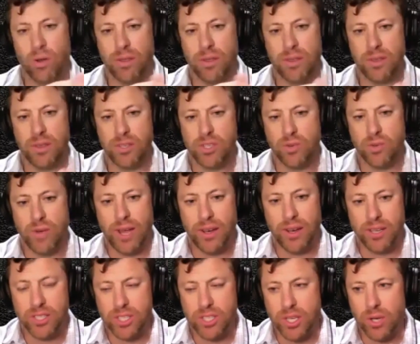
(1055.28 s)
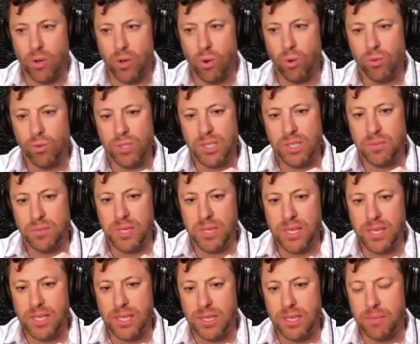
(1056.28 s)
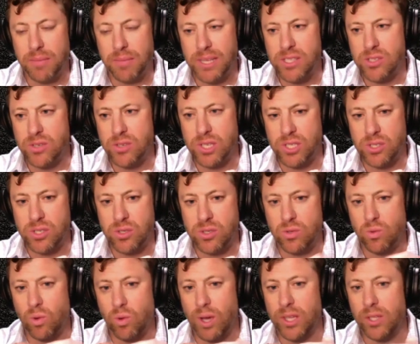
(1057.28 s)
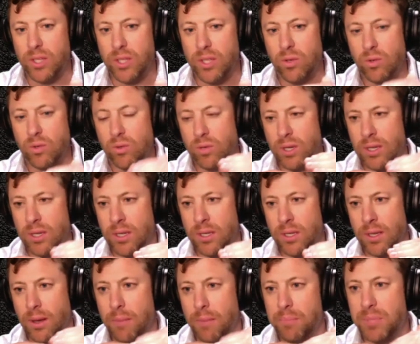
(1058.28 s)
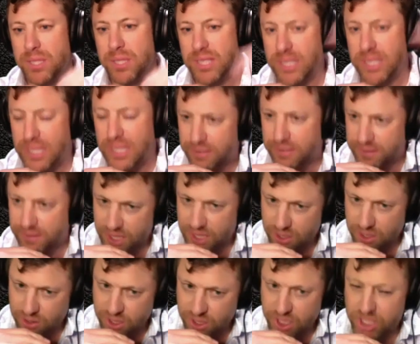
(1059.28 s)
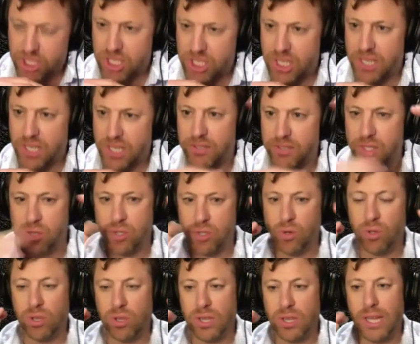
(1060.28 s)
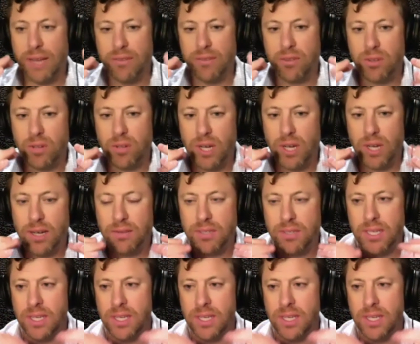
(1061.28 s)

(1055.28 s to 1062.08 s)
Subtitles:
surroundings can only be commensurate to what you believe that you can achieve, to your level of.